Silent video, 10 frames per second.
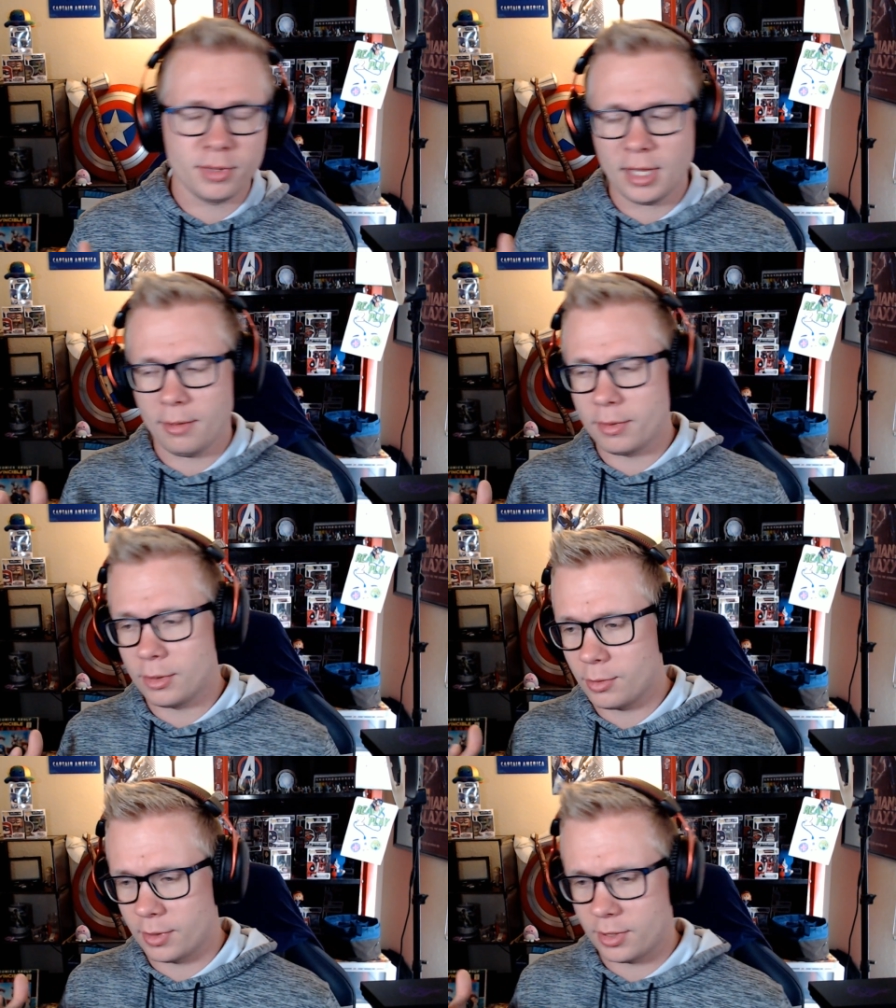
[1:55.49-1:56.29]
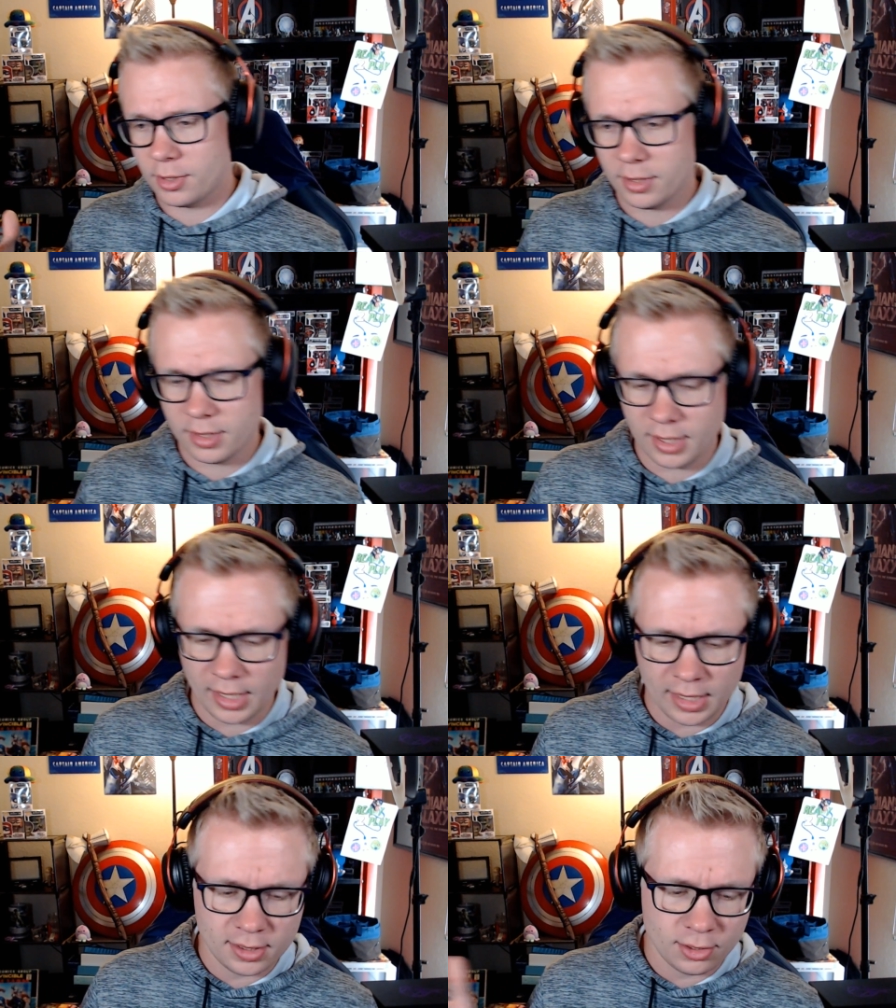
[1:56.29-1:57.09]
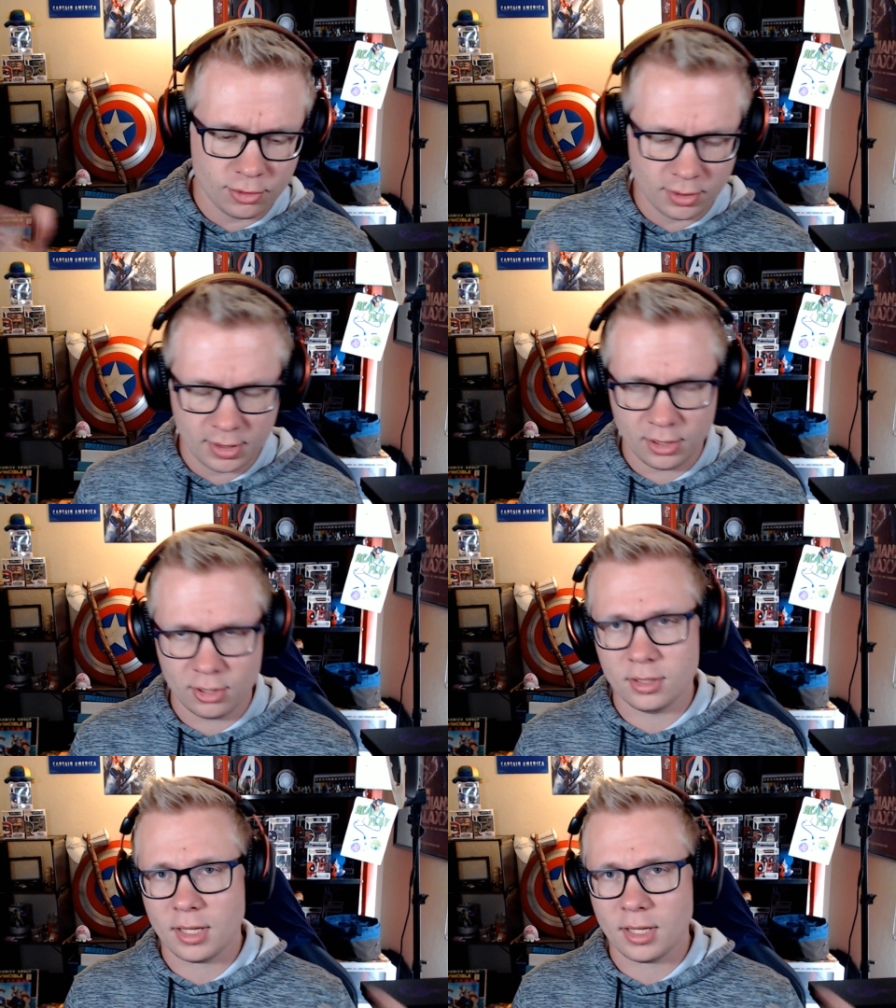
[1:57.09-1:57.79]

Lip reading: get when you switch scenes and transitions.